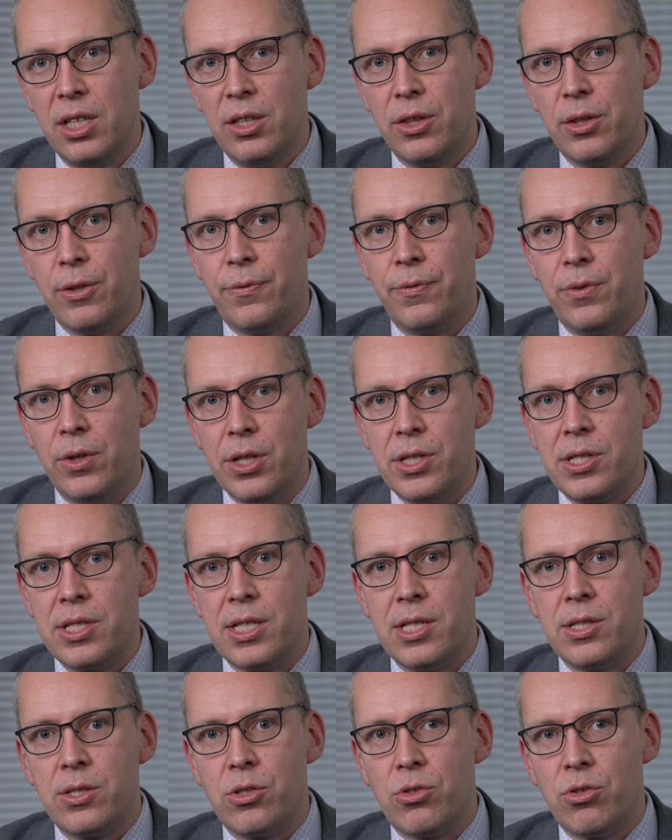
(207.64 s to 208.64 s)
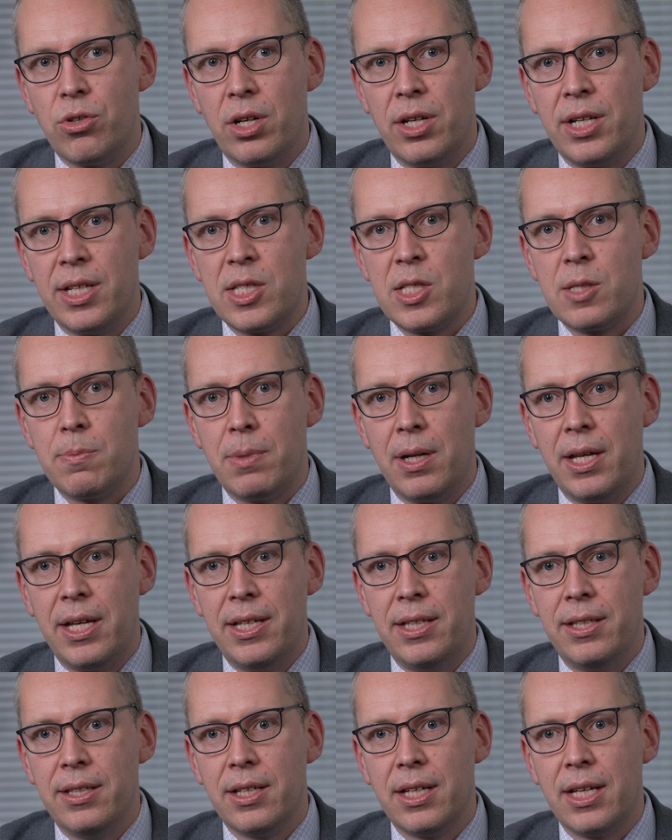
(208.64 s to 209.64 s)
The first is to try and
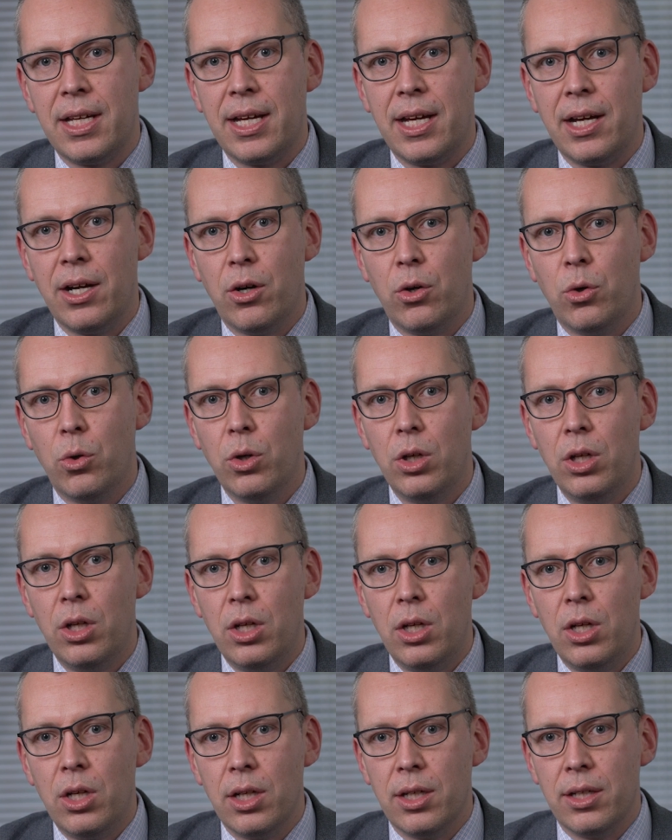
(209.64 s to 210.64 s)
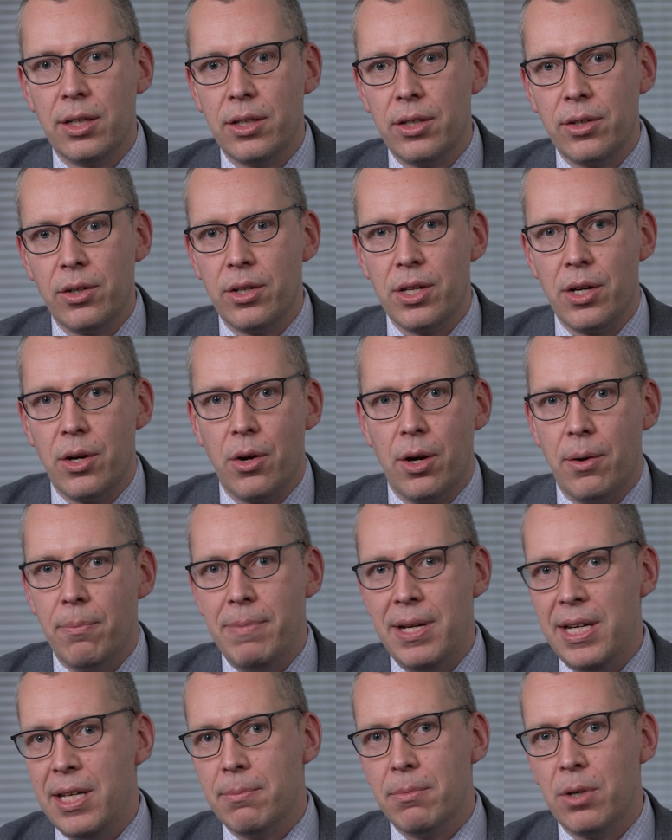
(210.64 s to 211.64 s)
explain how, a
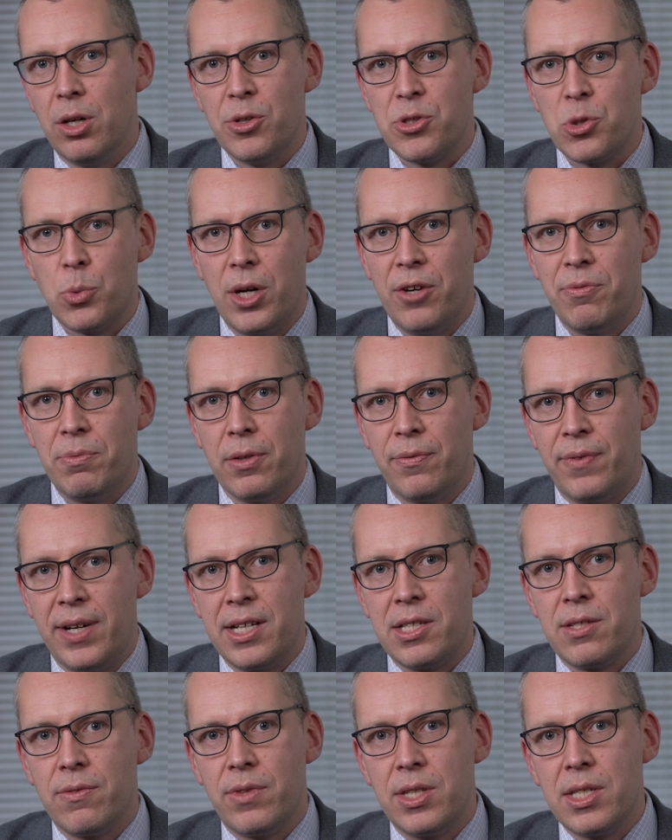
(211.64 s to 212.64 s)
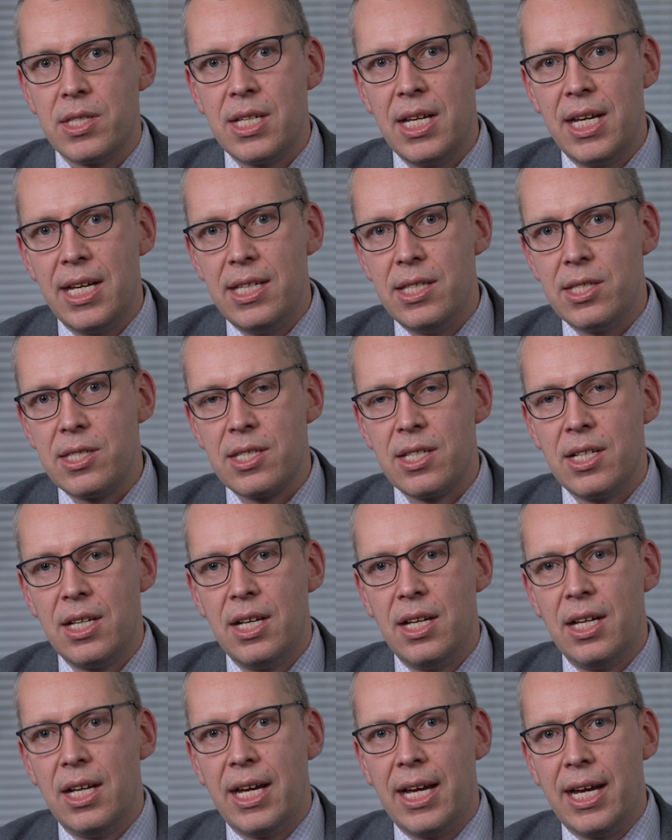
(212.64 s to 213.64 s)
million miles away from the facts of this case,
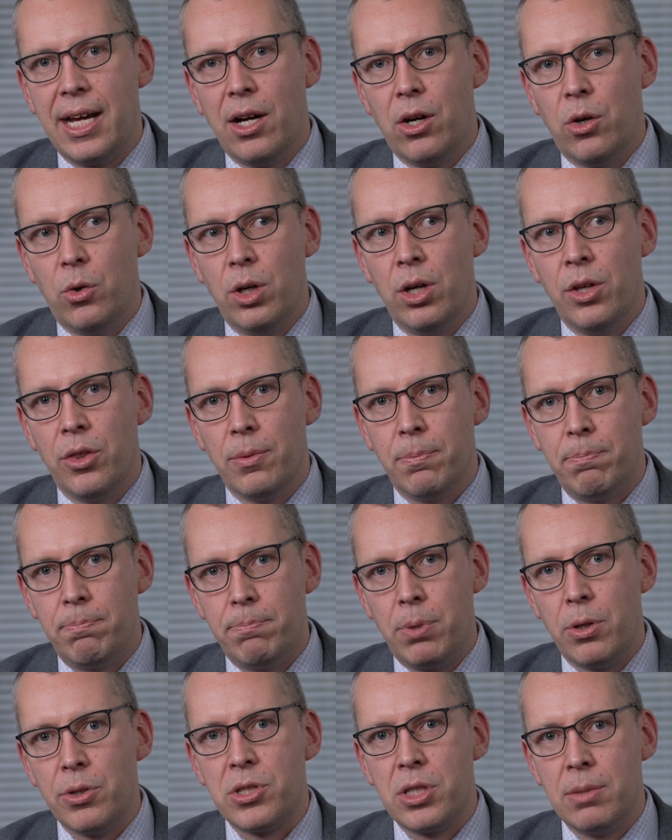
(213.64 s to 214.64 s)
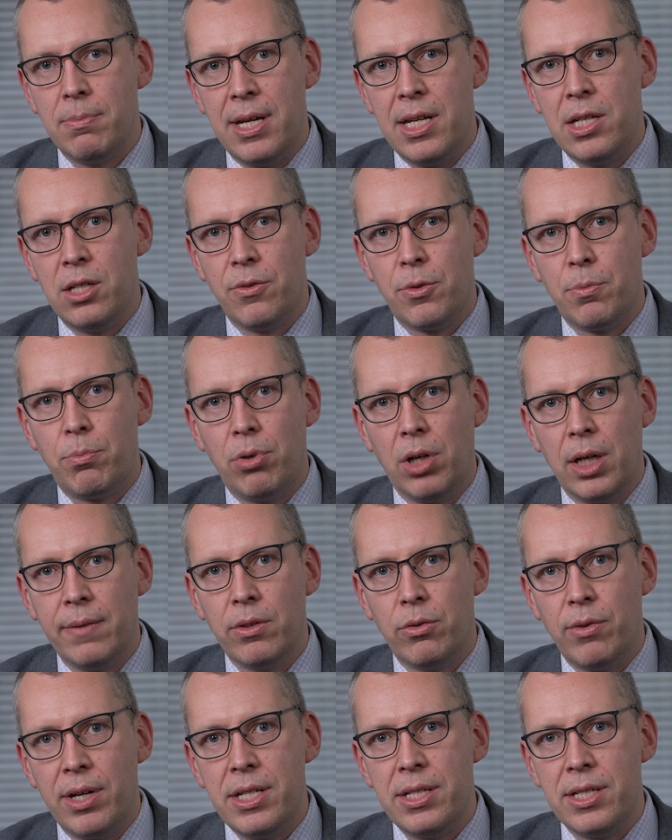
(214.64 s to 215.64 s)
how at the bottom end of the
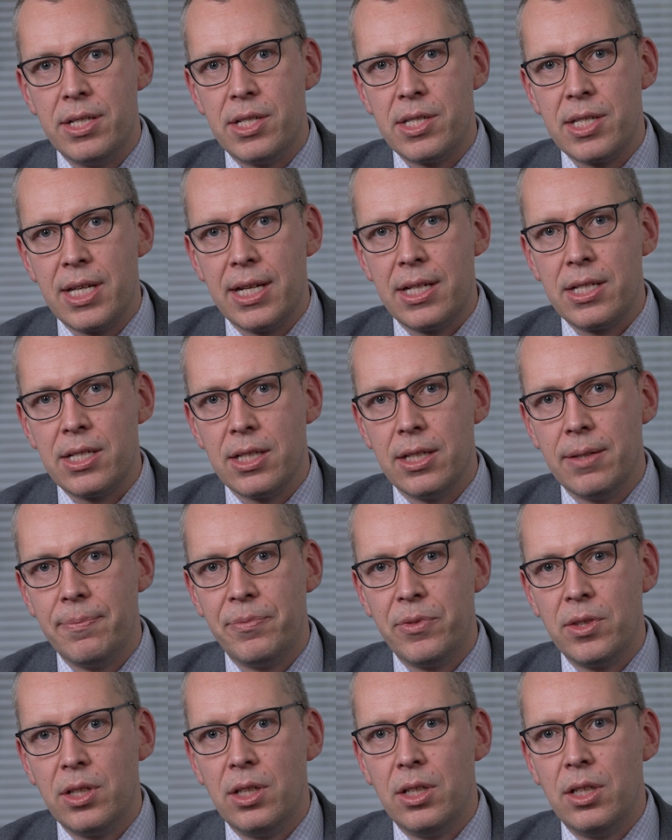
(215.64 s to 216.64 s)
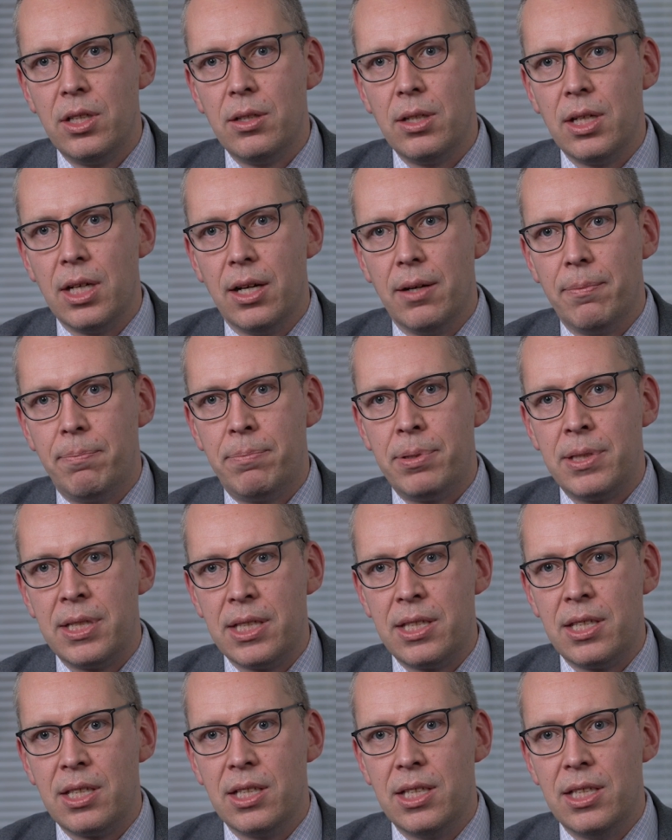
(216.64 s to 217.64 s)
private rented sector,
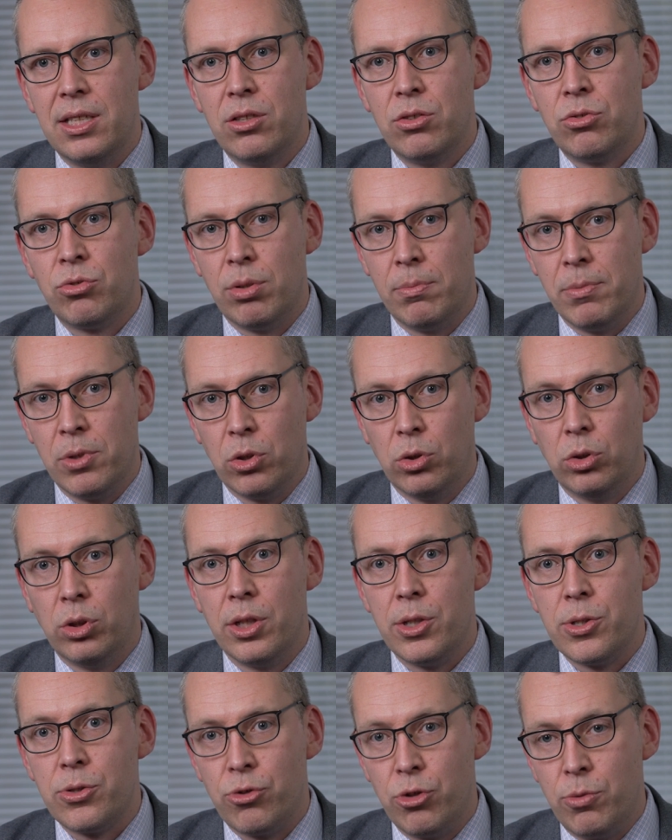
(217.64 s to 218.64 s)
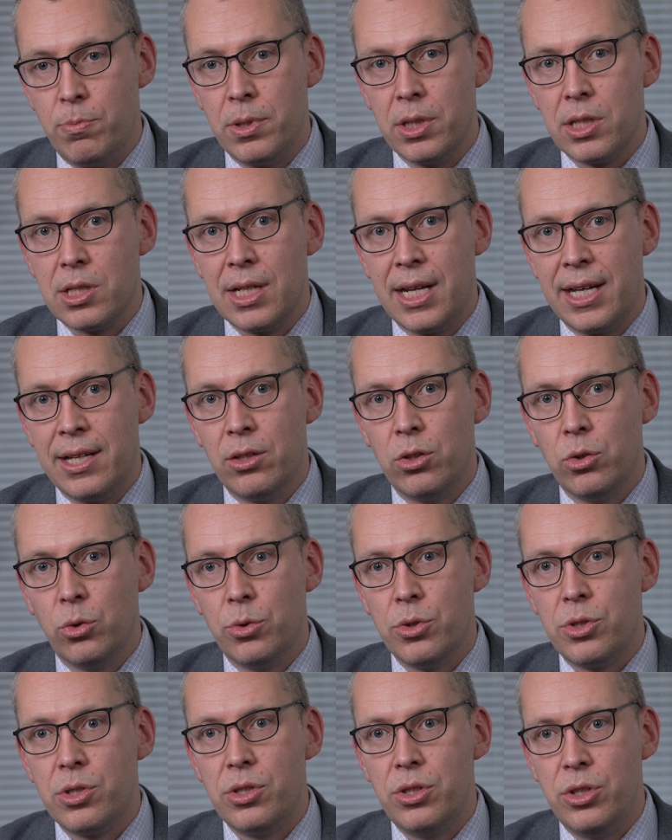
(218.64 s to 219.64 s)
particularly criminal, unscrupulous
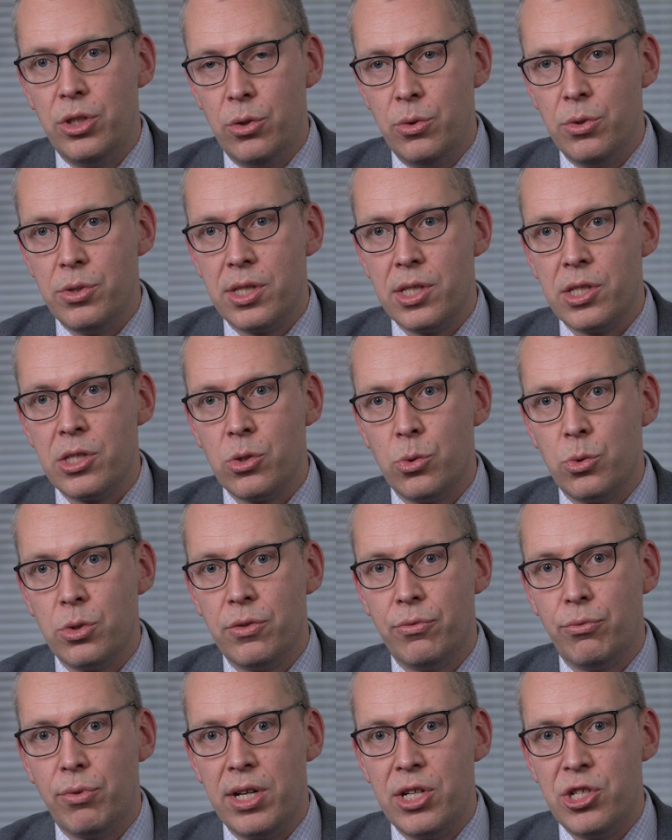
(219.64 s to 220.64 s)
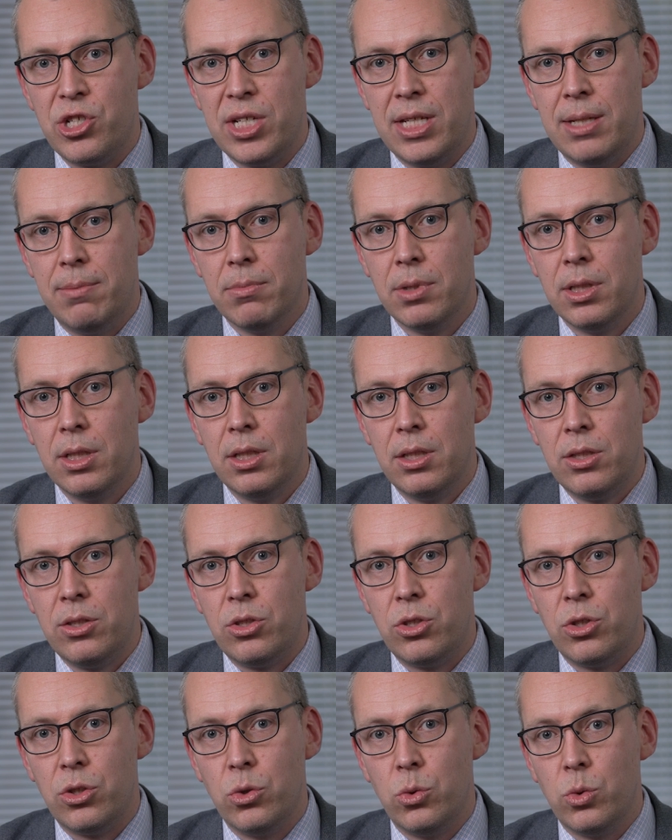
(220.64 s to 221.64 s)
landlords use this sort of regime
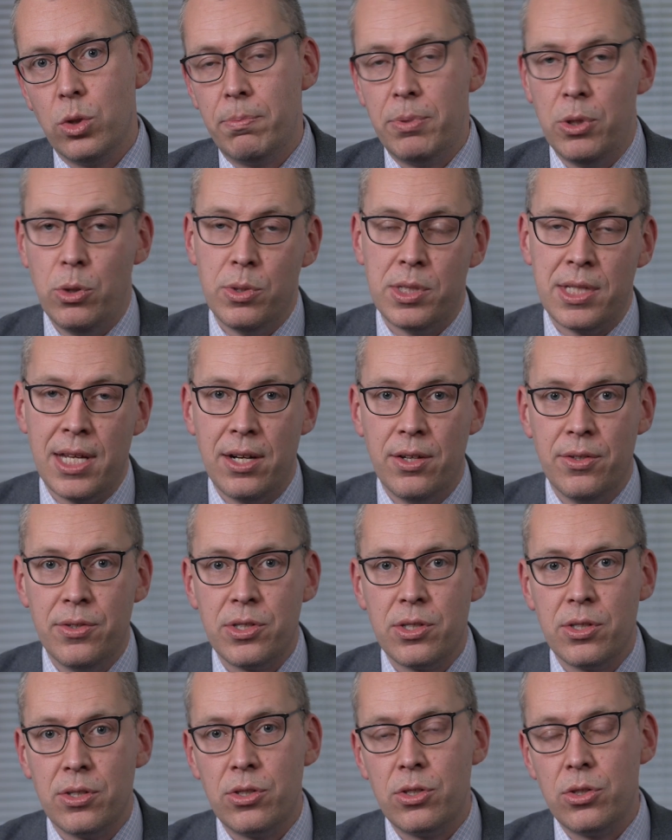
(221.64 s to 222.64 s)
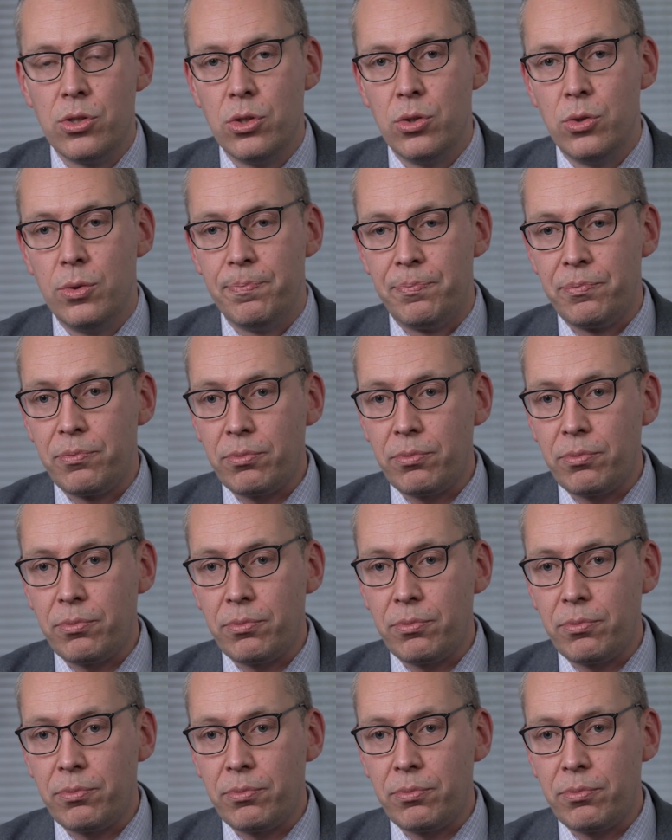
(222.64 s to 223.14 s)
to abuse tenants and to